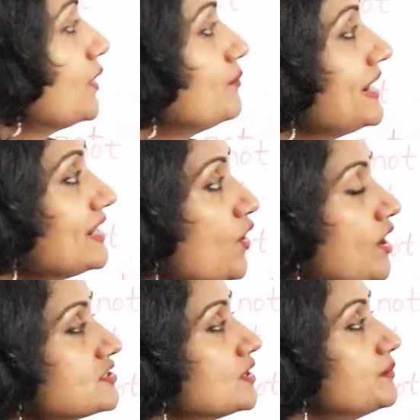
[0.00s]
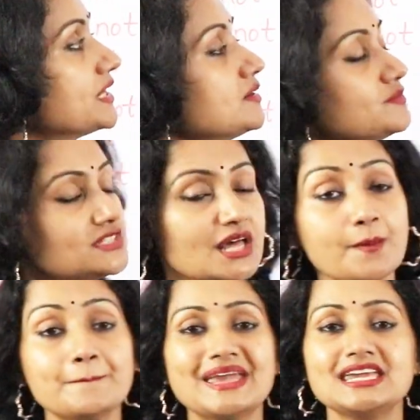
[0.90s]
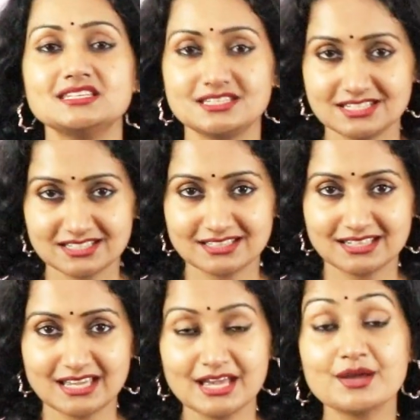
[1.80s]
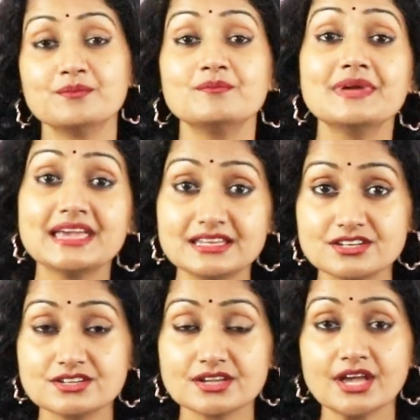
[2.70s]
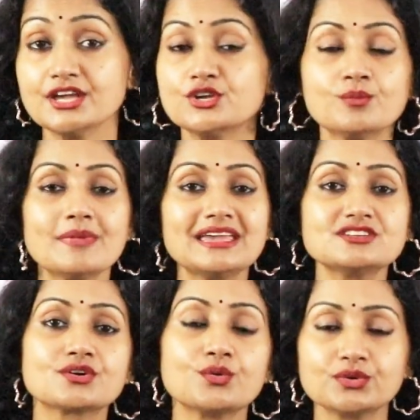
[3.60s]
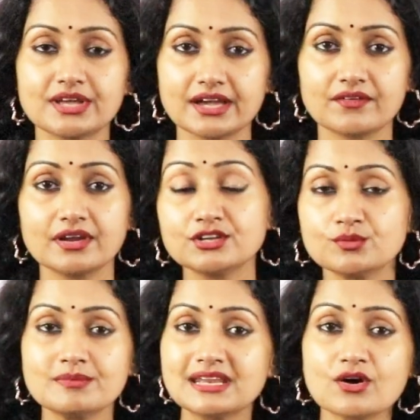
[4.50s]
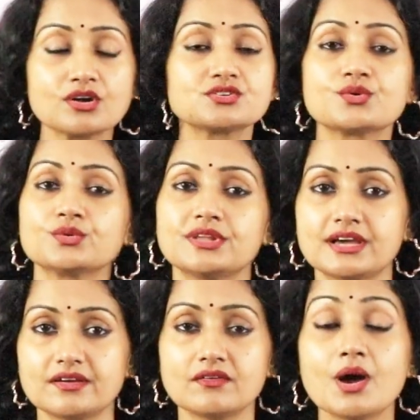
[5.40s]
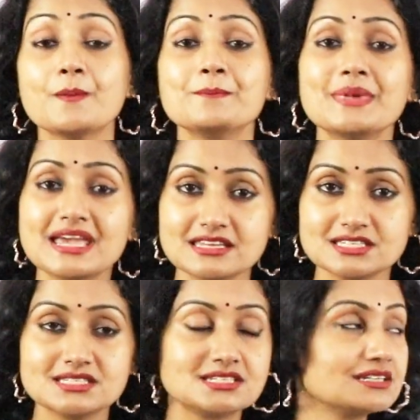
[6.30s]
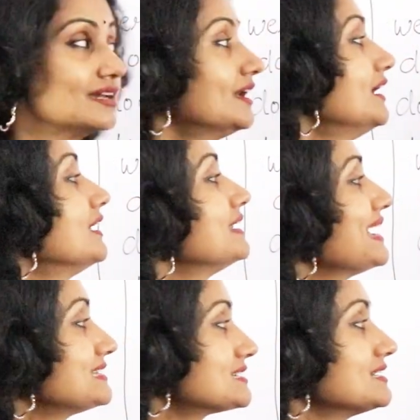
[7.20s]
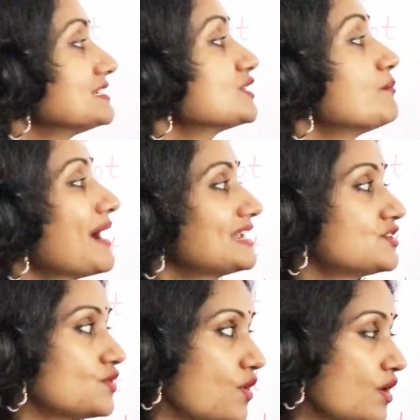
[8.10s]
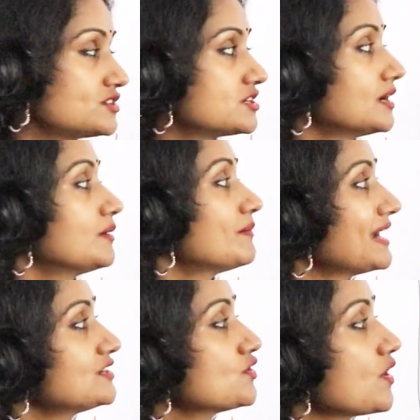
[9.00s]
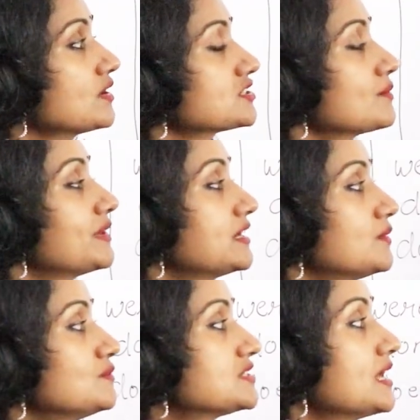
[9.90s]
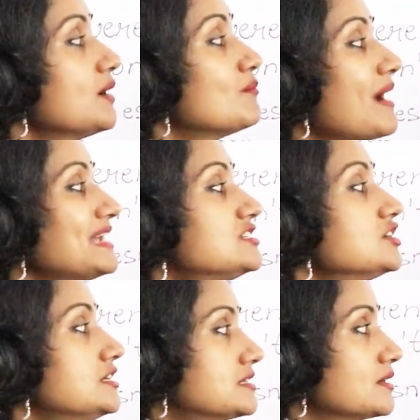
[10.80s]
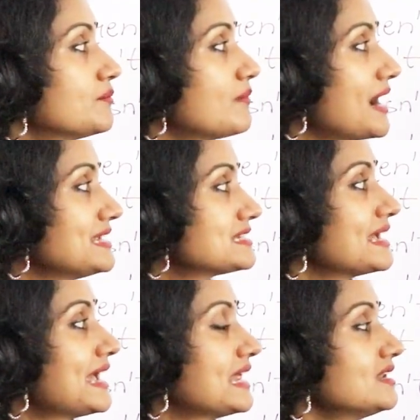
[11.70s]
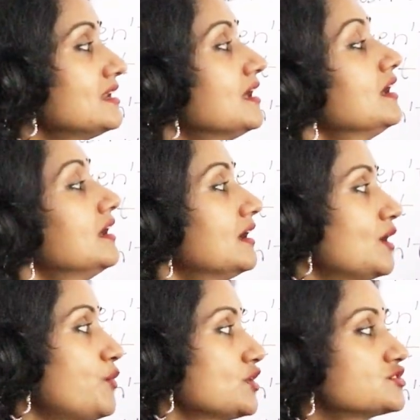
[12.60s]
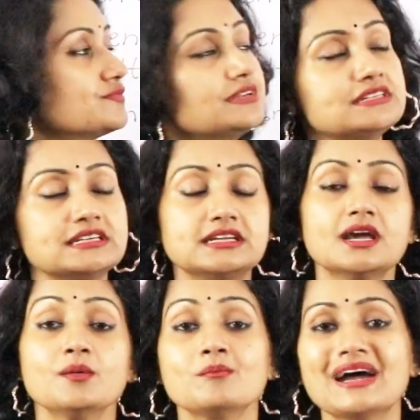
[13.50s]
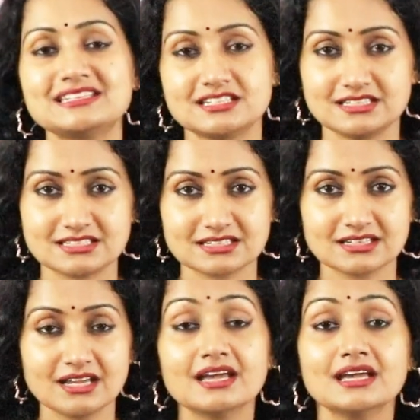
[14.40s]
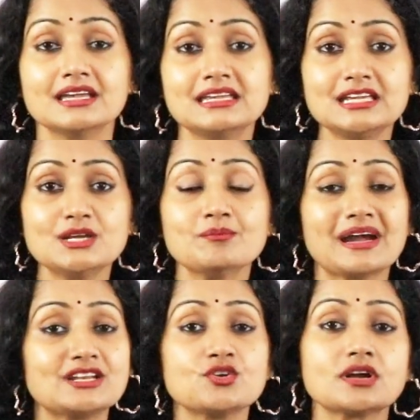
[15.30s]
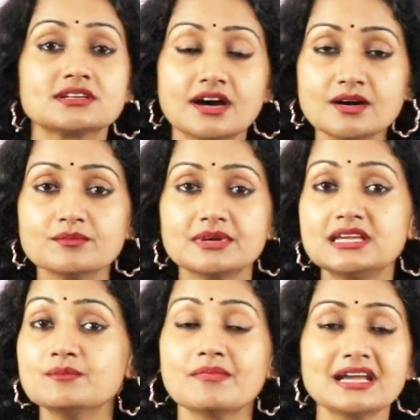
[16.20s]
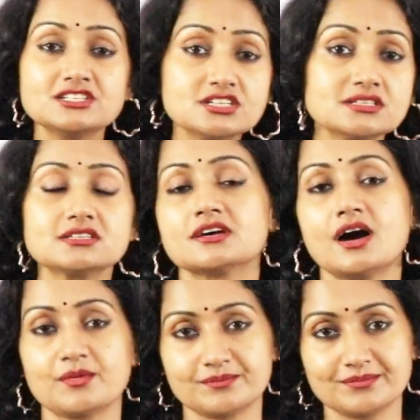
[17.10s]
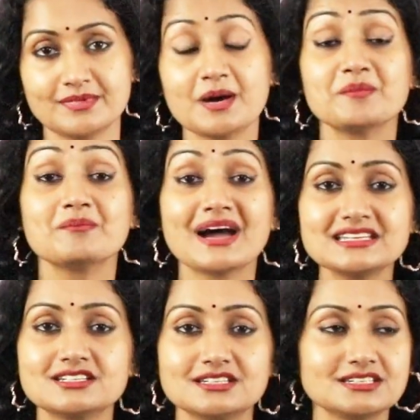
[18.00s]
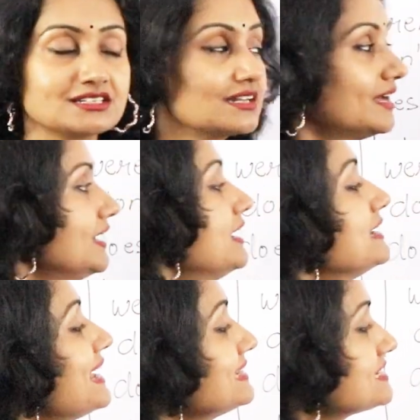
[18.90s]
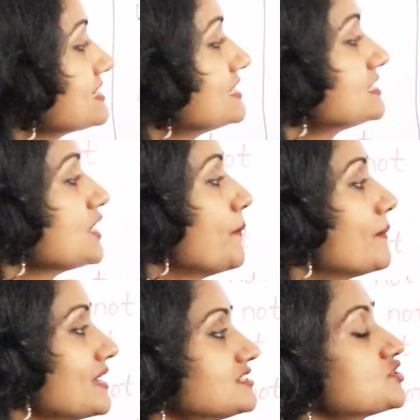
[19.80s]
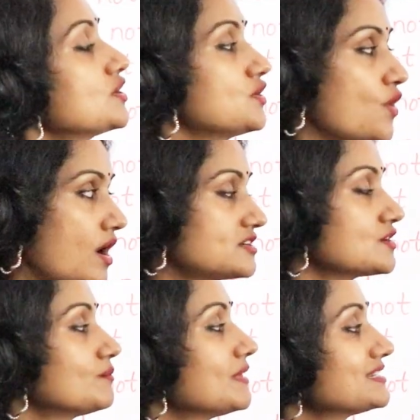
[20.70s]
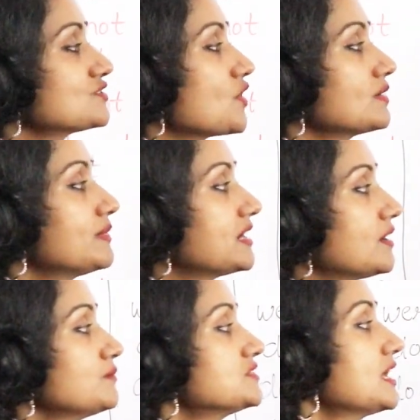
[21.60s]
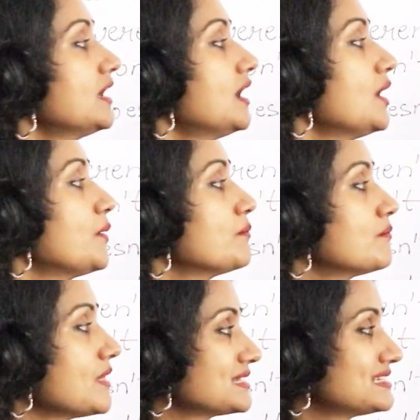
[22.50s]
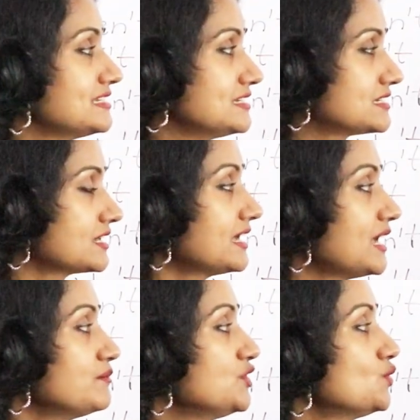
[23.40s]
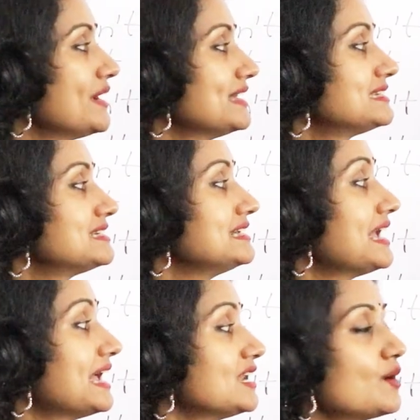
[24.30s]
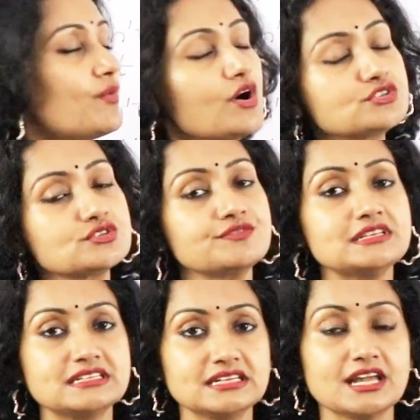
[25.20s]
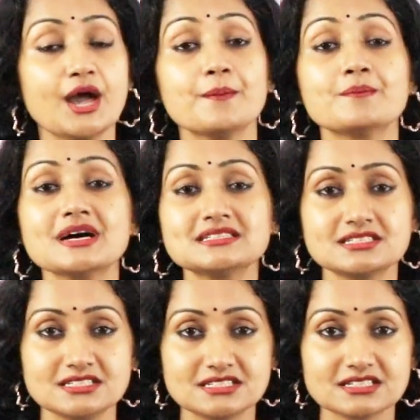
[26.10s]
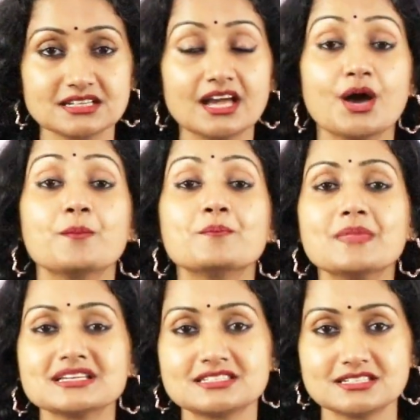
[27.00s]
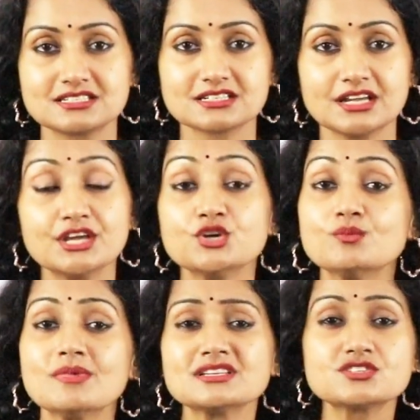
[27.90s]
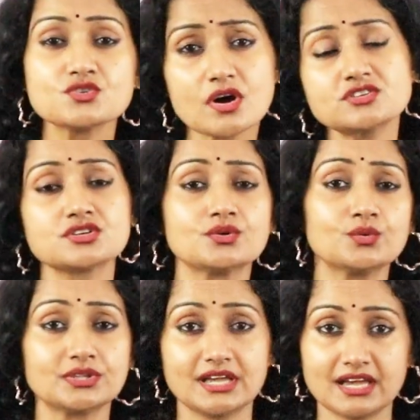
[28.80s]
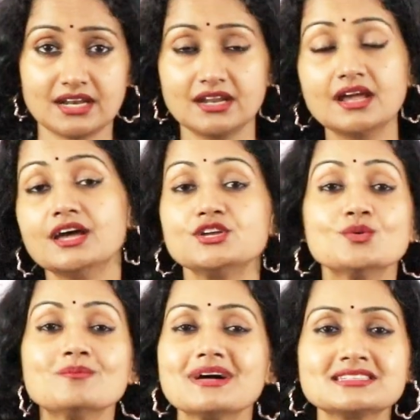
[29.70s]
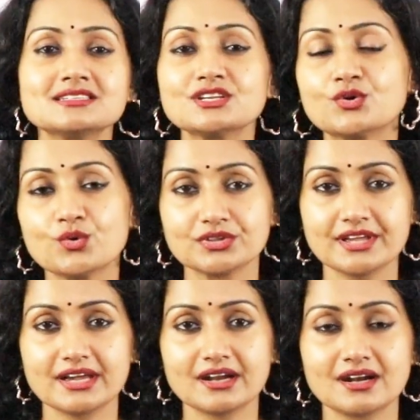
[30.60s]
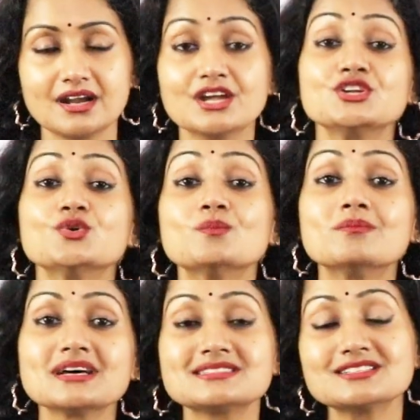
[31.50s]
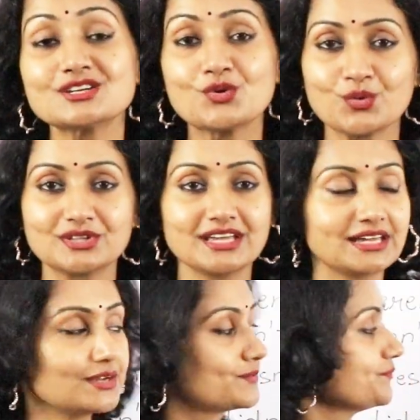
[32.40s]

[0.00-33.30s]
May not becomes mayn't. Mayn't. You mayn't go there. You may not go there. Mayn't. Next is might not. Might not becomes mightn't. Might and apostrophe T. Mightn't. He might not come. He mightn't come. Mightn't. Next is must not. Must not becomes mustn't. M-U-S-T-N apostrophe T. Mustn't. Mustn't. You must not go there. You mustn't go there. You mustn't go there.